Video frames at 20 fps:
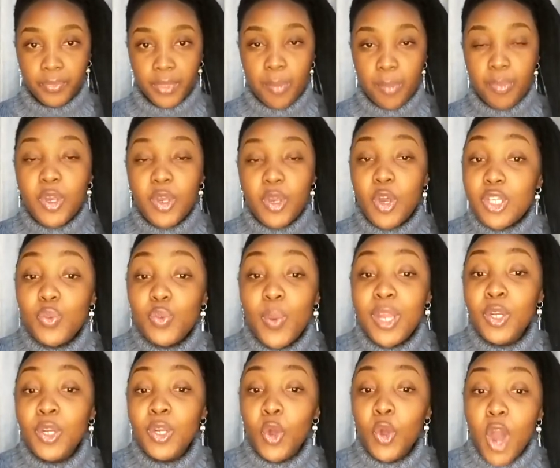Because
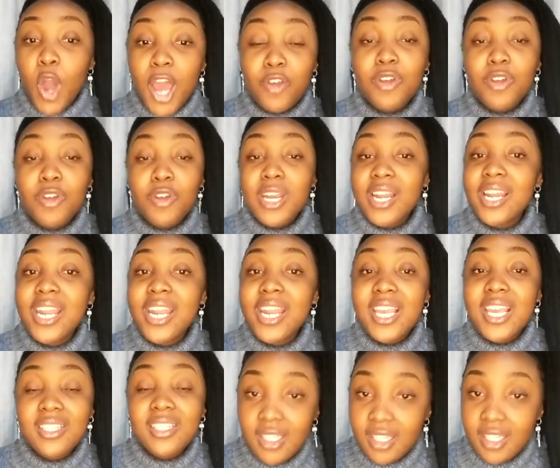when God
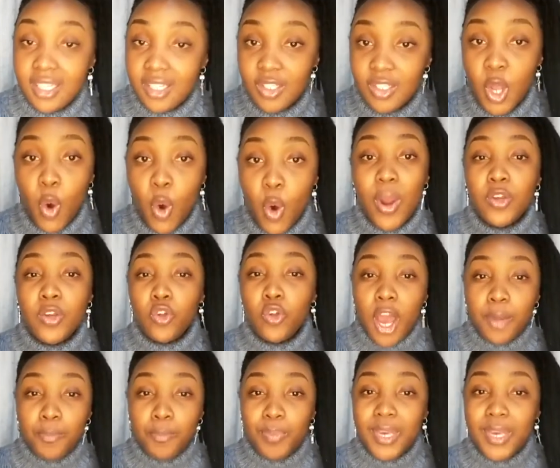releases, when
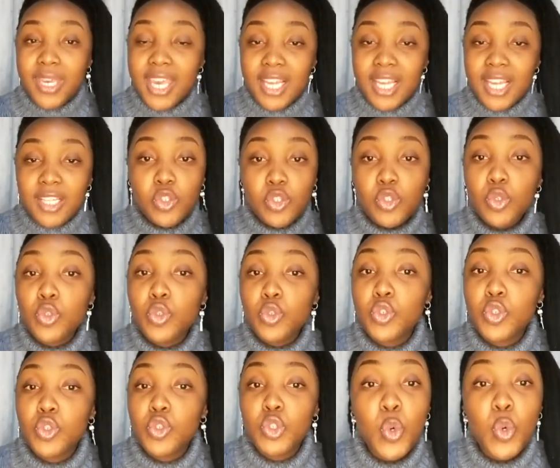God begins to
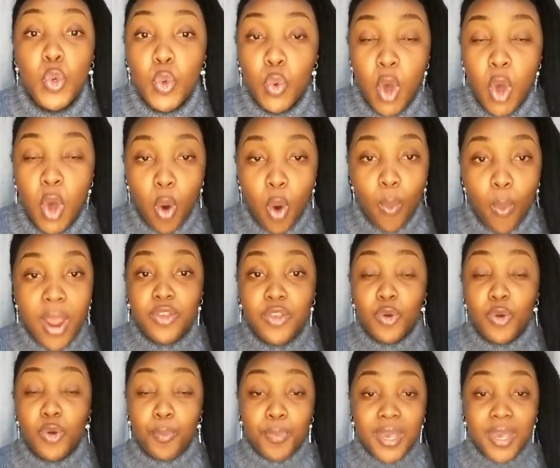do, when
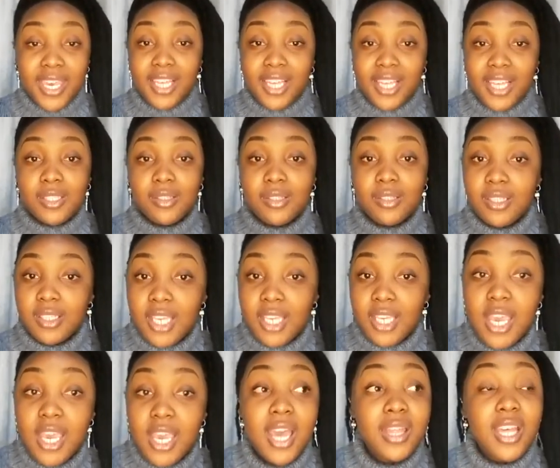you begin to
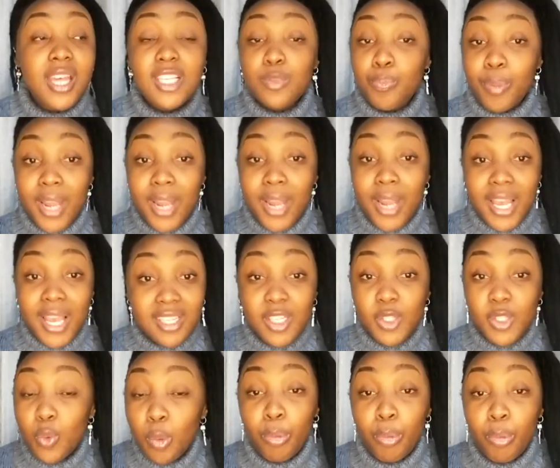see, these
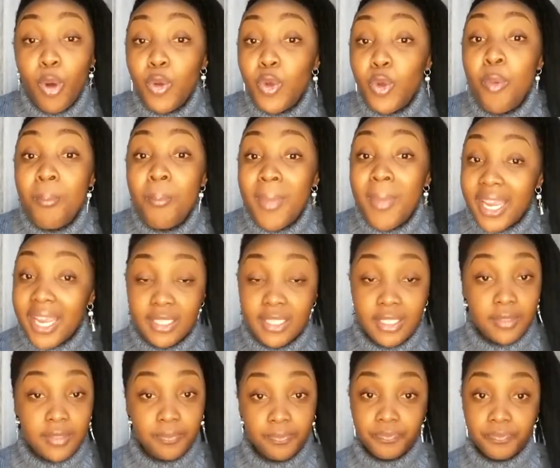blessings will blow your mind.
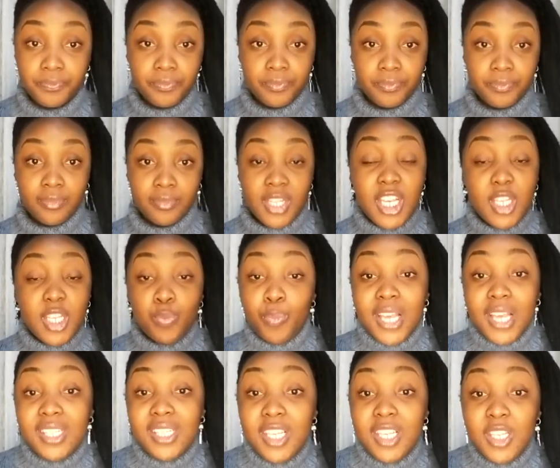These
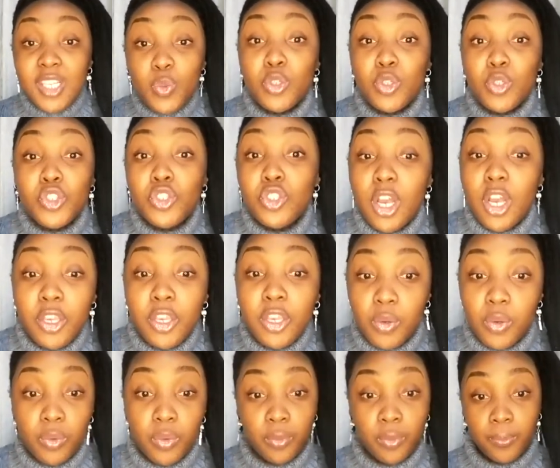blessings will shock
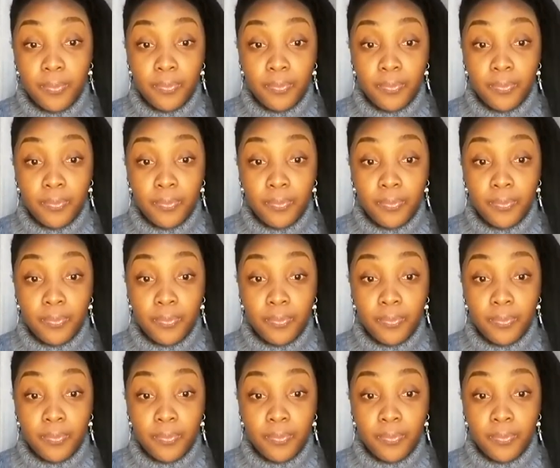you.